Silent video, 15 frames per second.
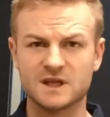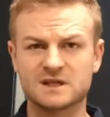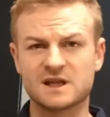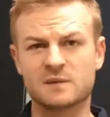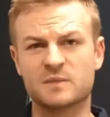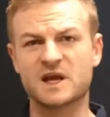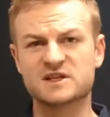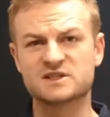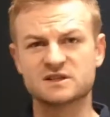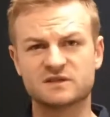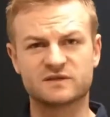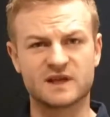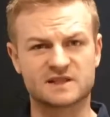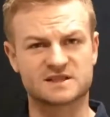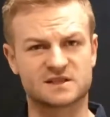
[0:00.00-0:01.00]
Now imagine
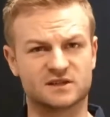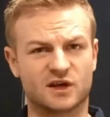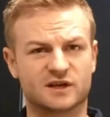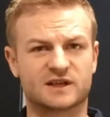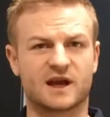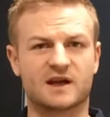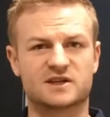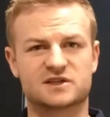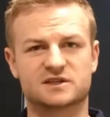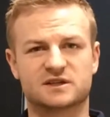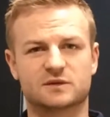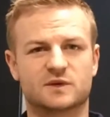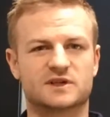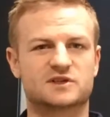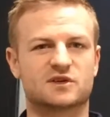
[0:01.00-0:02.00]
if that's the location
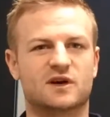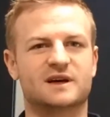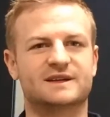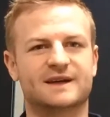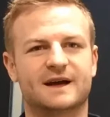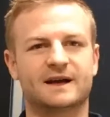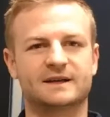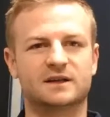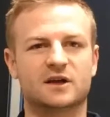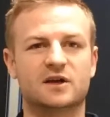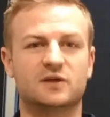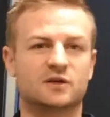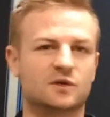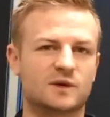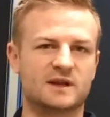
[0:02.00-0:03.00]
that we're trying to
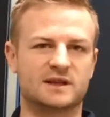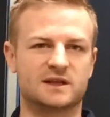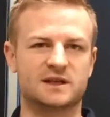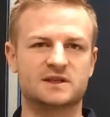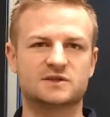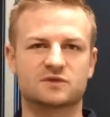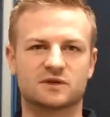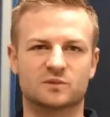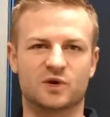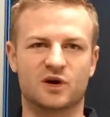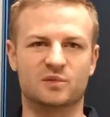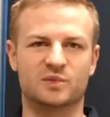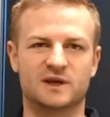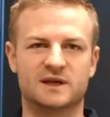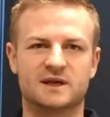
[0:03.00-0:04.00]
unload, or where the injury
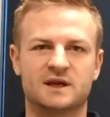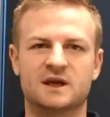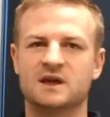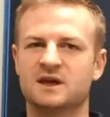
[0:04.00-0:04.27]
might be,